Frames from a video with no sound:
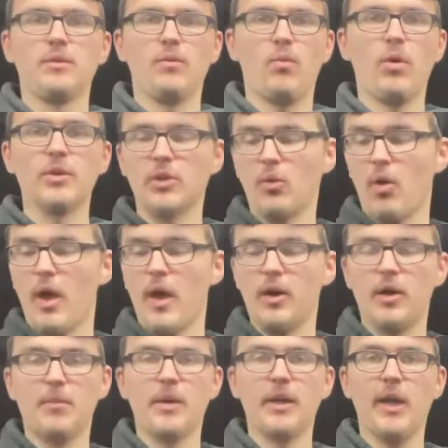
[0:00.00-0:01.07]
once in a while,
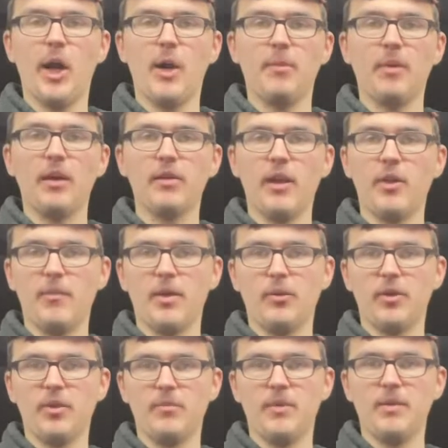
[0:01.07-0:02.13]
I might carry my Leatherman
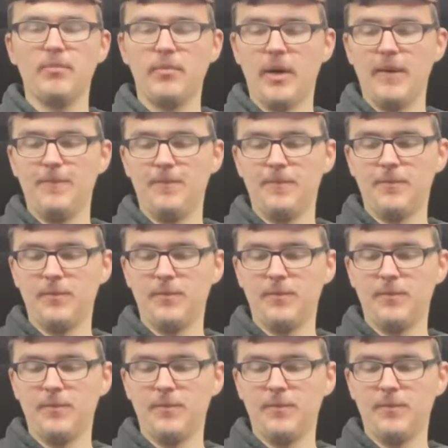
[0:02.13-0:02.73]
with me, but